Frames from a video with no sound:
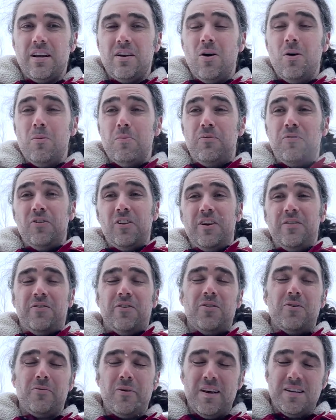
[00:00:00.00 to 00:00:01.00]
And hopefully
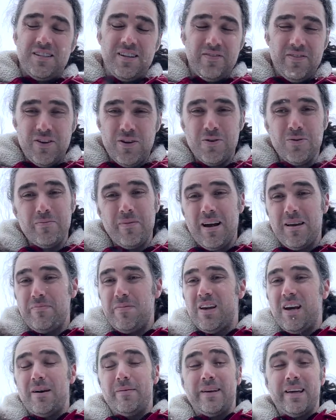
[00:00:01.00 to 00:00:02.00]
for the rest of you who
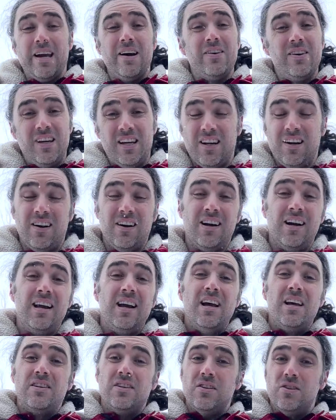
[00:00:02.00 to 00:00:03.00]
might be coming out here
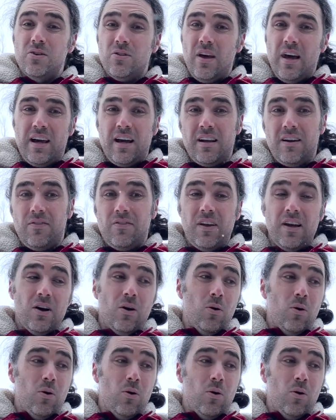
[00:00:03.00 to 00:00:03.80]
to do that kind of thing,